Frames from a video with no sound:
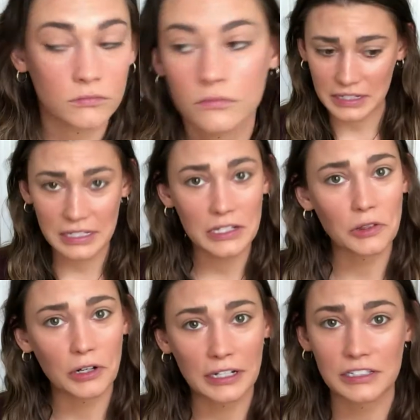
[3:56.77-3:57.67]
This is a
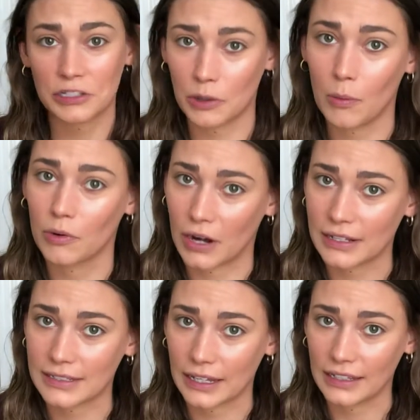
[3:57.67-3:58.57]
learn as you go
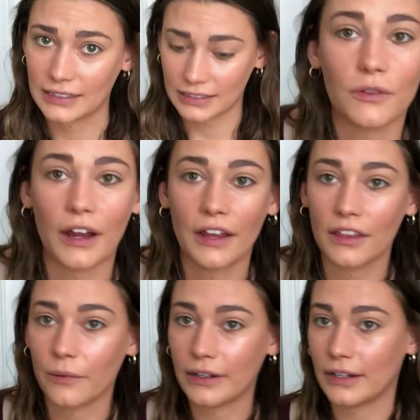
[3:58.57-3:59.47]
process. I
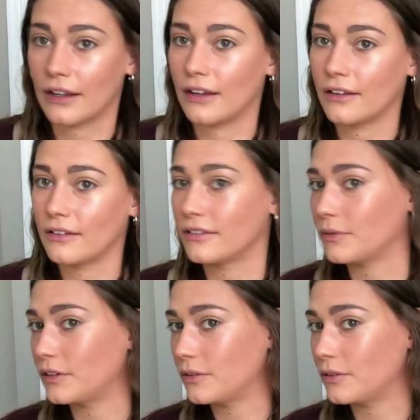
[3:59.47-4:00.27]
think we did it. Did we